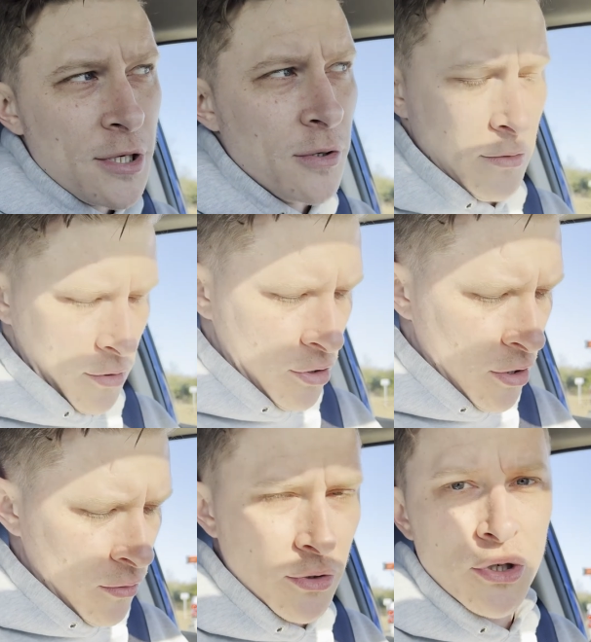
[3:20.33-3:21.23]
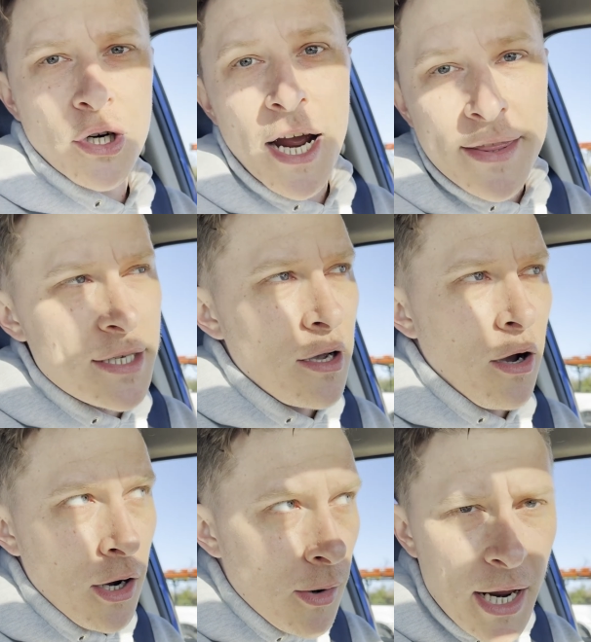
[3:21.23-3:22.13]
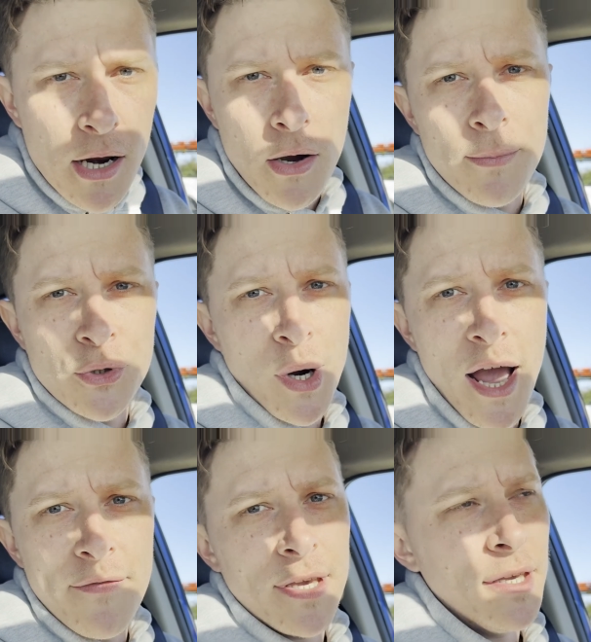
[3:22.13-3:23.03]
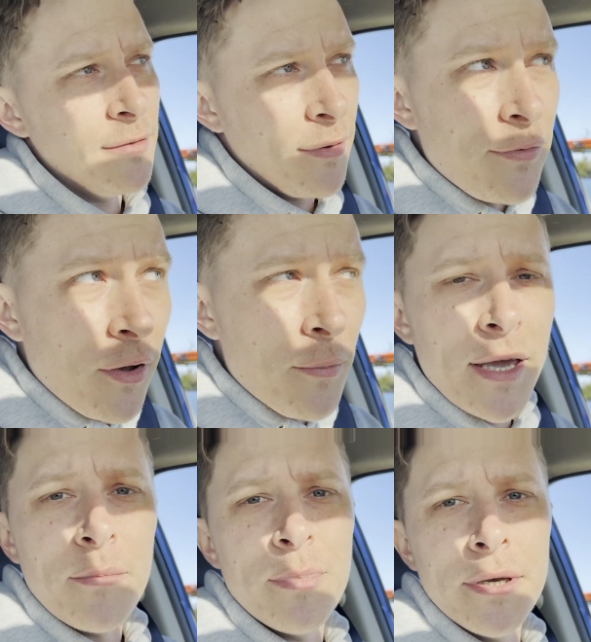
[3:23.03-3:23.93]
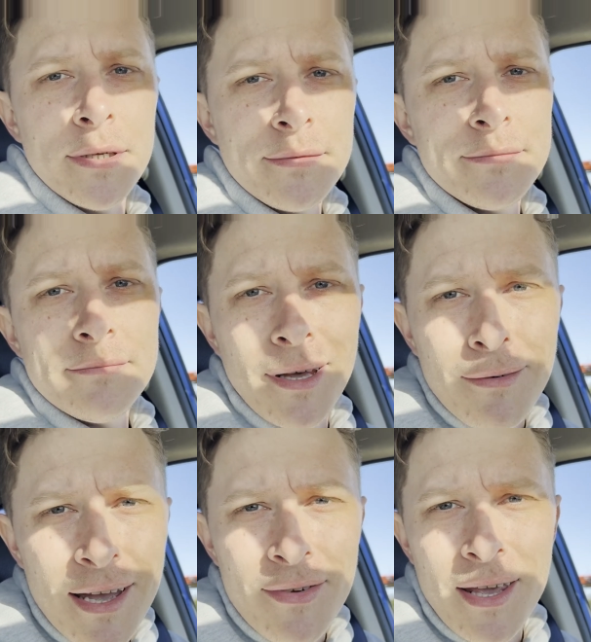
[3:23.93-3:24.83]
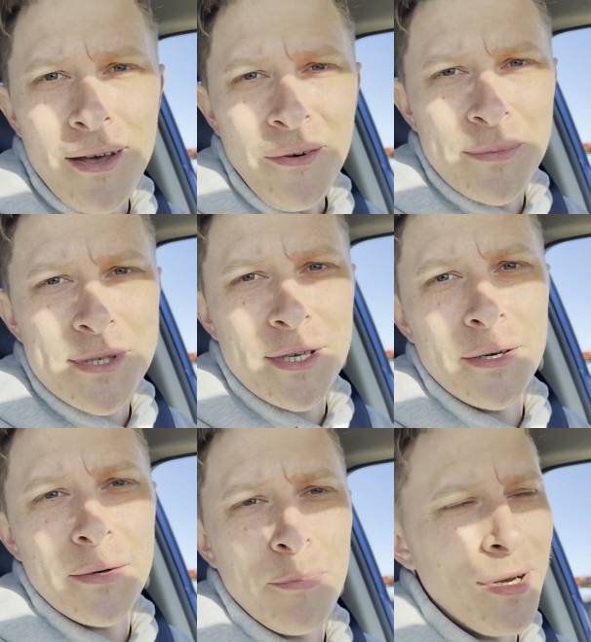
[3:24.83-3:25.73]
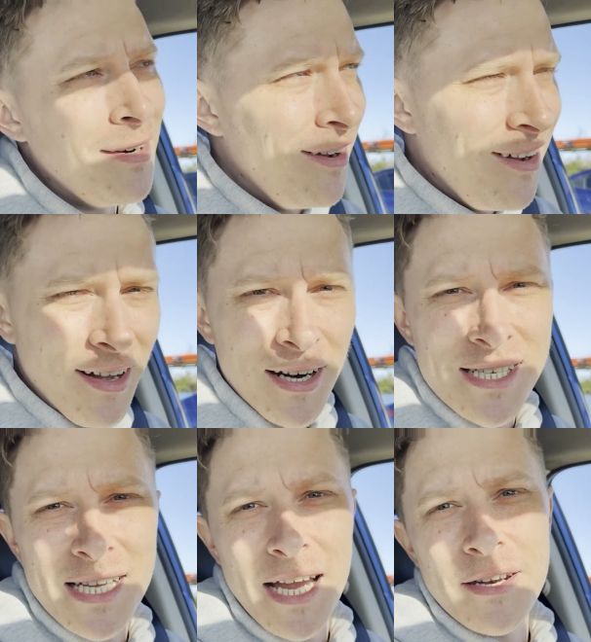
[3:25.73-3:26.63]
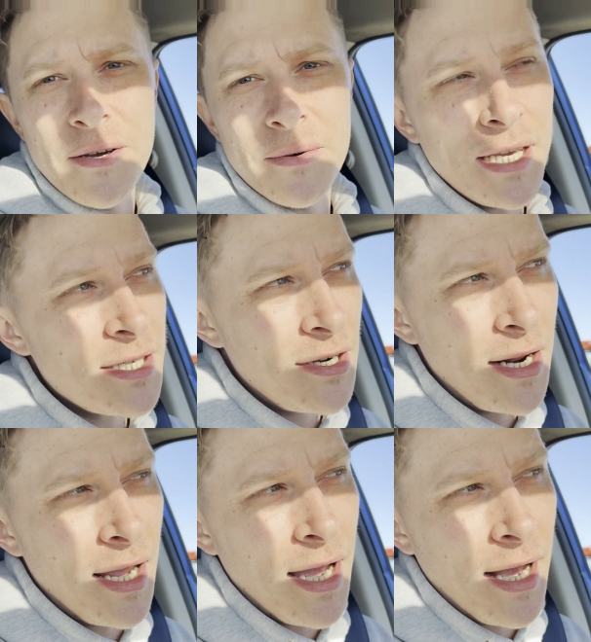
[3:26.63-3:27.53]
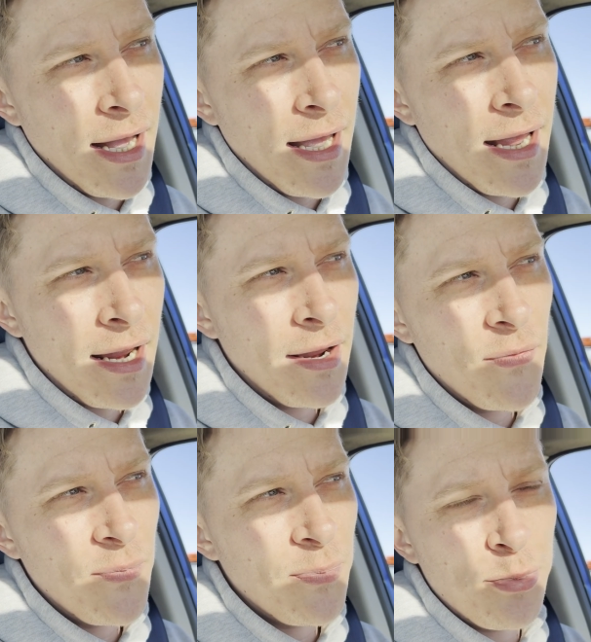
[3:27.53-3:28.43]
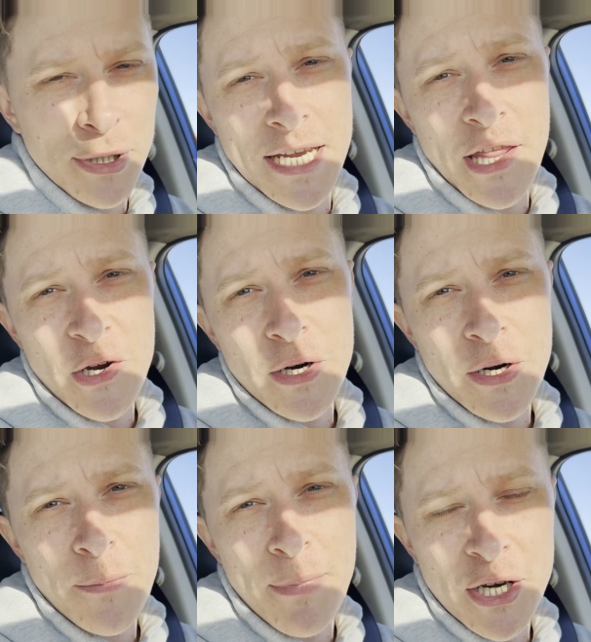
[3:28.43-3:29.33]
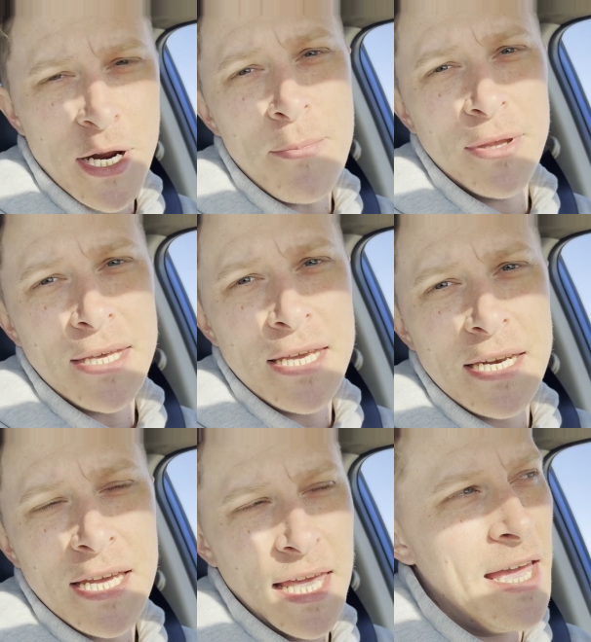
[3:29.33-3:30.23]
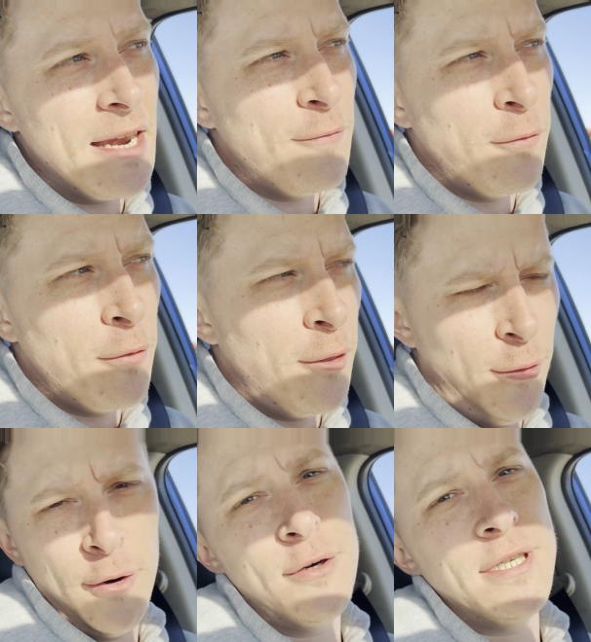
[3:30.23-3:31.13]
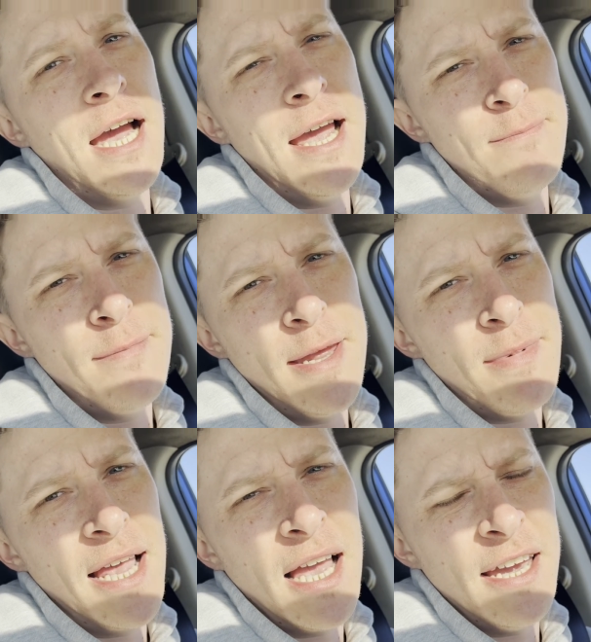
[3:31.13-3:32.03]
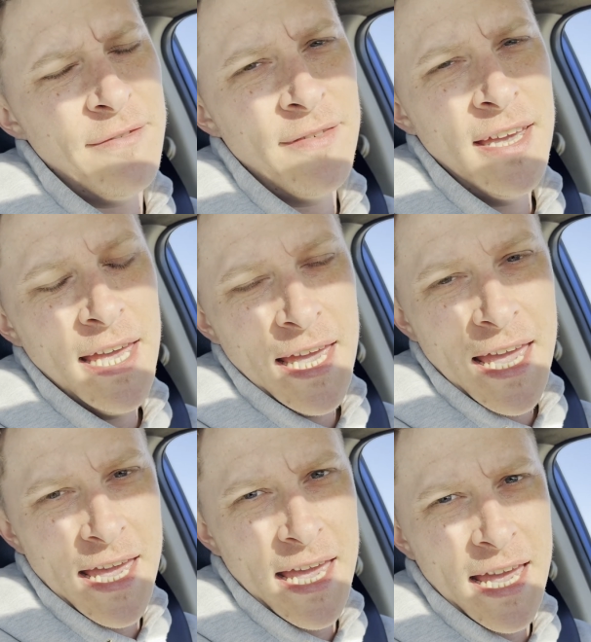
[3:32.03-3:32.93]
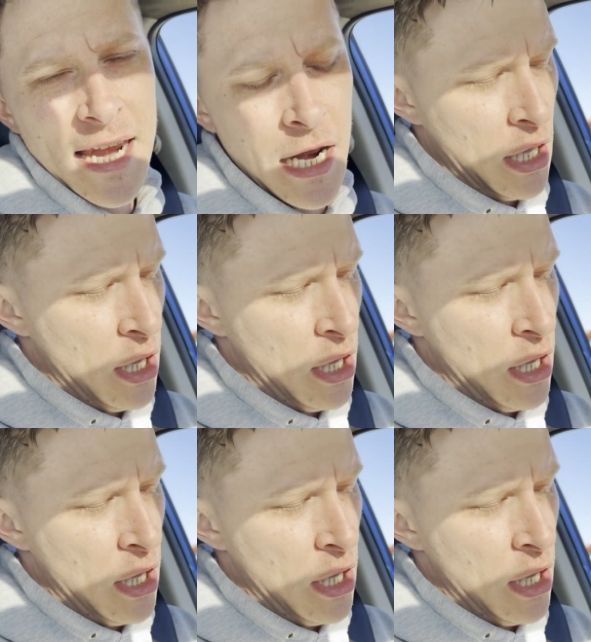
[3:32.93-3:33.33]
so don't try this at home. I know I'm driving and filming, but I don't have any help. But on a side note, yesterday I put together my trampoline again for the third time in my life. And